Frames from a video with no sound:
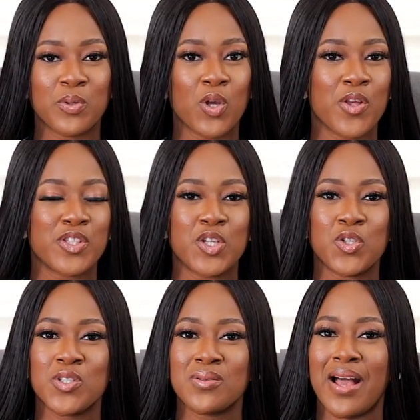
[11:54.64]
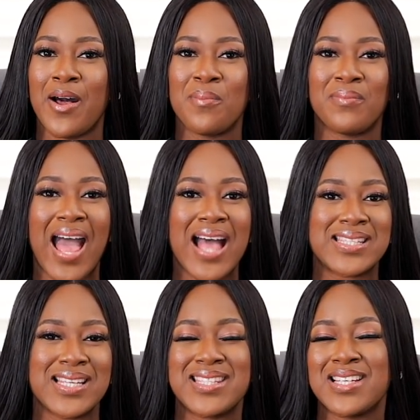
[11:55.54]
because it just
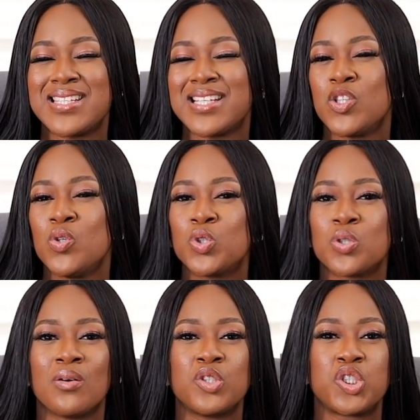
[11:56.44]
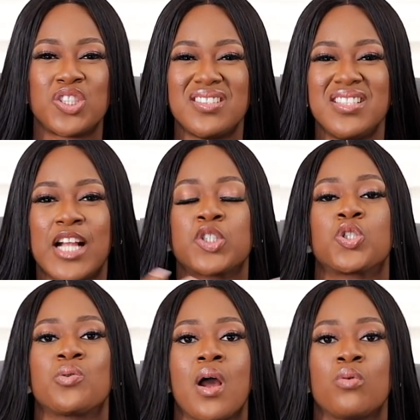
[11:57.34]
it's a neutral,
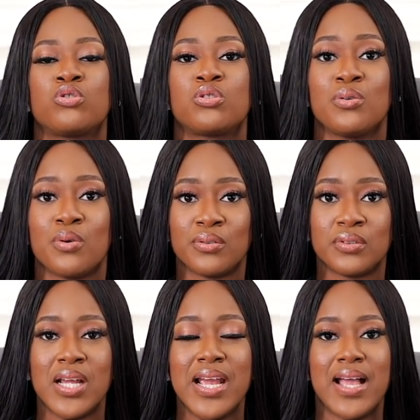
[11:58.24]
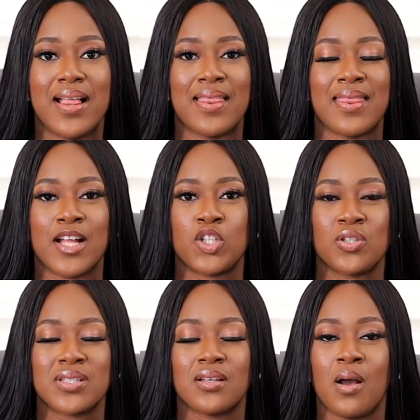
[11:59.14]
natural tone that
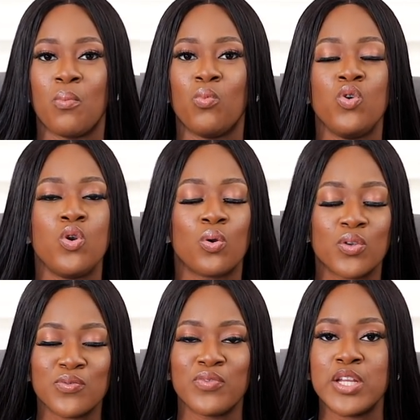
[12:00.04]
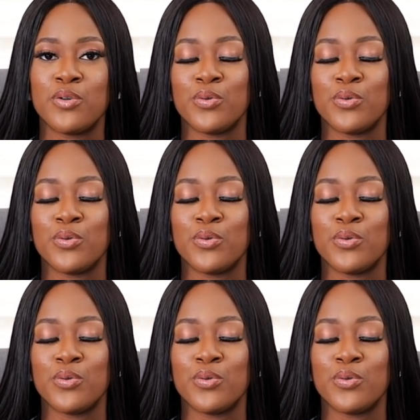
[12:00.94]
just looks really